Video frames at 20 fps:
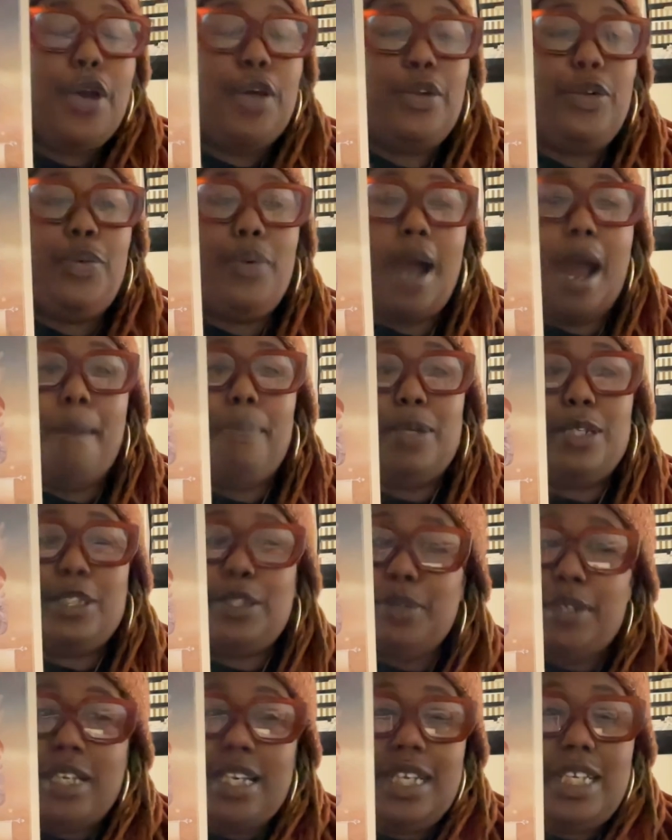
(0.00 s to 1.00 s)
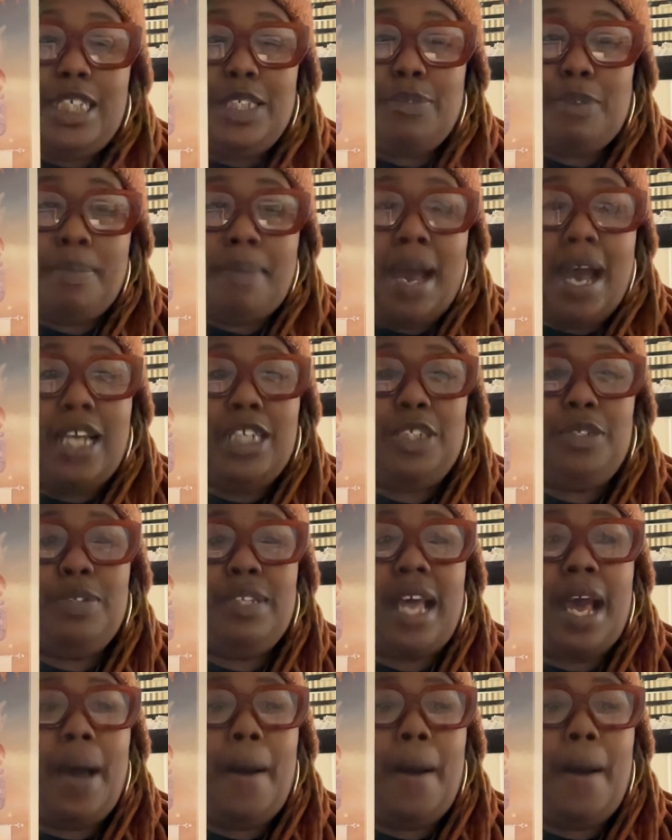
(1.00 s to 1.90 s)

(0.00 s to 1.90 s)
New opportunities remind you that